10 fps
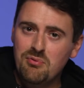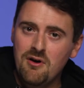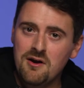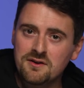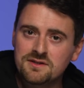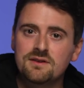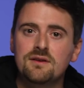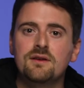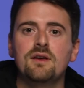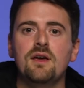product,
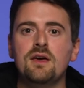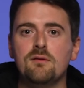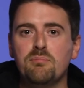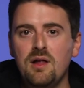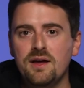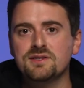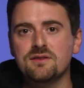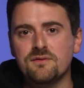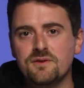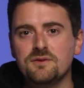and apply to
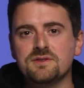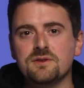the field